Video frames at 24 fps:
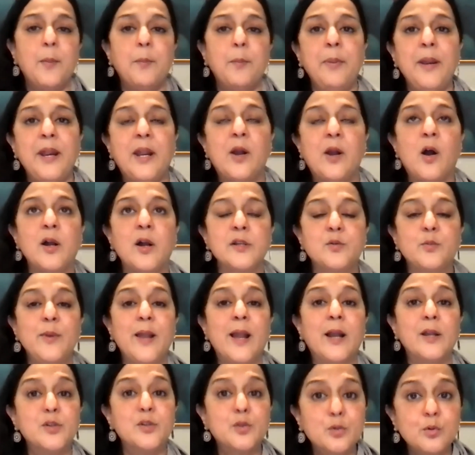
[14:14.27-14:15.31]
Because
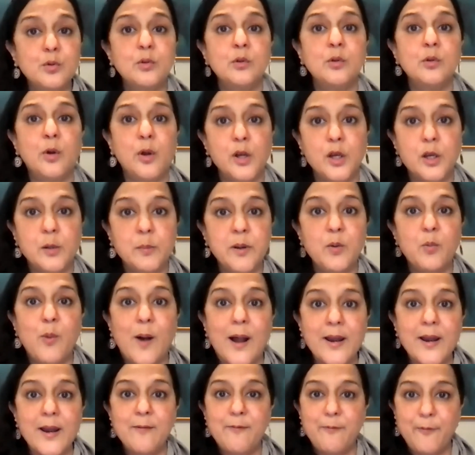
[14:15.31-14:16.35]
we are soon going to be
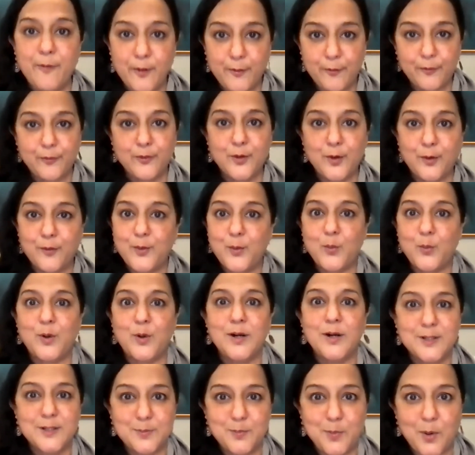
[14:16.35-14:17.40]
1/5 of the
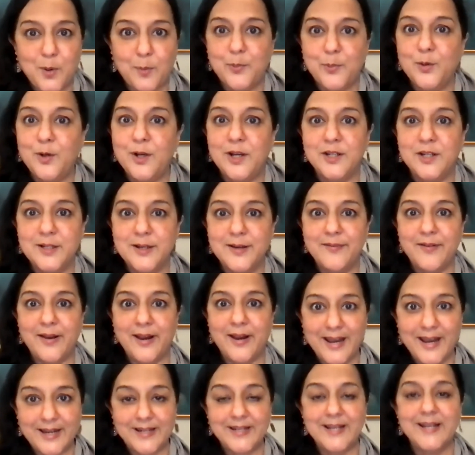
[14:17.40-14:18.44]
world's population. We
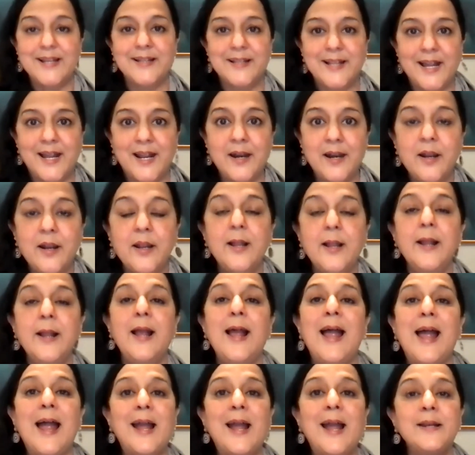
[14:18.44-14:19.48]
are getting there,
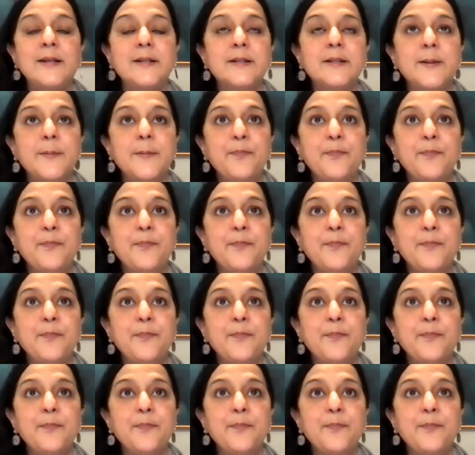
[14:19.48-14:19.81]
and